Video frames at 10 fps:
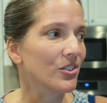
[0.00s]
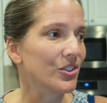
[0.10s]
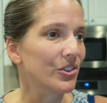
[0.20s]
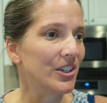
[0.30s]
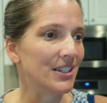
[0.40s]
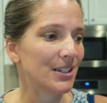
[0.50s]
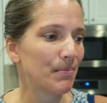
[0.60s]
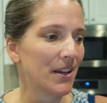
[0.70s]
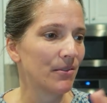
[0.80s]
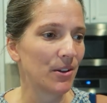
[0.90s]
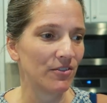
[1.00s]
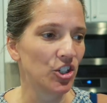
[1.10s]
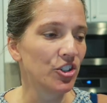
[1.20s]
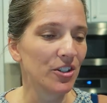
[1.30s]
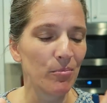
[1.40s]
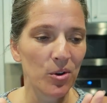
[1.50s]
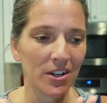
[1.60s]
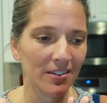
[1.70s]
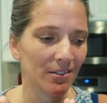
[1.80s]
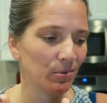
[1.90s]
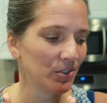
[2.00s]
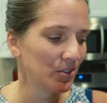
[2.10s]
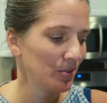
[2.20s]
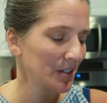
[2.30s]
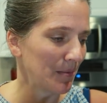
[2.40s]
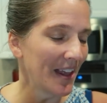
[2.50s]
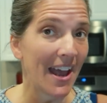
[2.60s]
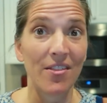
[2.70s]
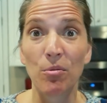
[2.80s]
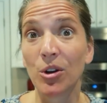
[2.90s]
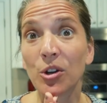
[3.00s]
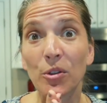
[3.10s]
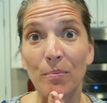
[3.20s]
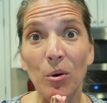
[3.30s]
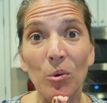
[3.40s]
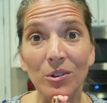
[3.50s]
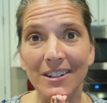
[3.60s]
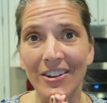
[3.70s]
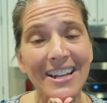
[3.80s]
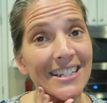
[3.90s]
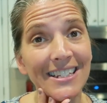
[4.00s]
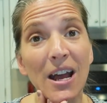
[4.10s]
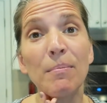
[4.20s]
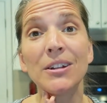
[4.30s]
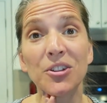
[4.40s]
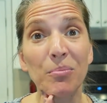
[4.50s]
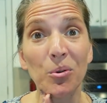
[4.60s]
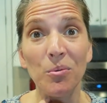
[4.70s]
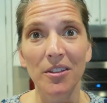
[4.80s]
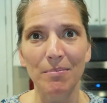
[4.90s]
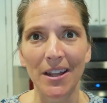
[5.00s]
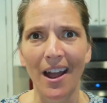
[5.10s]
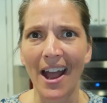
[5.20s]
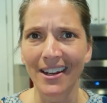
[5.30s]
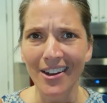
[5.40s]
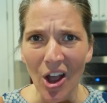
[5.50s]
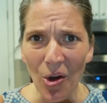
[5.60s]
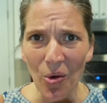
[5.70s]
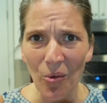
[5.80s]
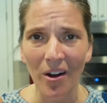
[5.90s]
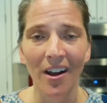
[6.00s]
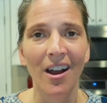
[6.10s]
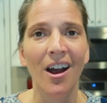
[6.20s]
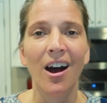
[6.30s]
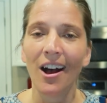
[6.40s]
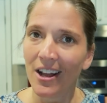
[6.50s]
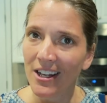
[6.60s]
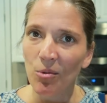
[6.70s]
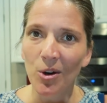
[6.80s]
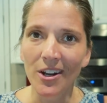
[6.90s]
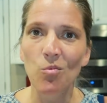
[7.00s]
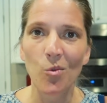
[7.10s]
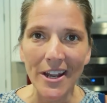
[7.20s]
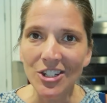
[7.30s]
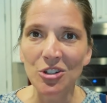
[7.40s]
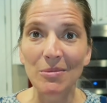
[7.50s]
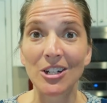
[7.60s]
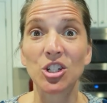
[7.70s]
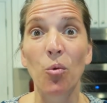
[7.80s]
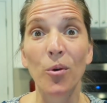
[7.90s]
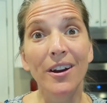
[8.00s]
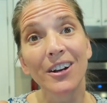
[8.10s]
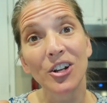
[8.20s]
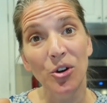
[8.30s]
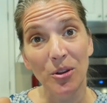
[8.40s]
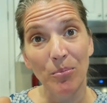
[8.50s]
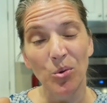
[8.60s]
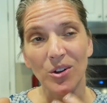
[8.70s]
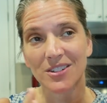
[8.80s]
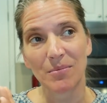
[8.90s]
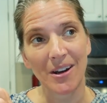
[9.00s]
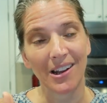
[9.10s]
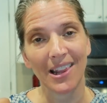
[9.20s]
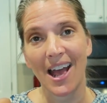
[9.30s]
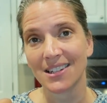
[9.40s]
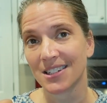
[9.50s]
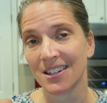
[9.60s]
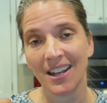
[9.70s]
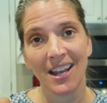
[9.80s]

also gonna spend, we'll have church in the morning. We'll do some of that. And then we're gonna go to the pool together. He has not been to the pool with me. I know honey, working way too much. So we're gonna go to the pool because it'll be our last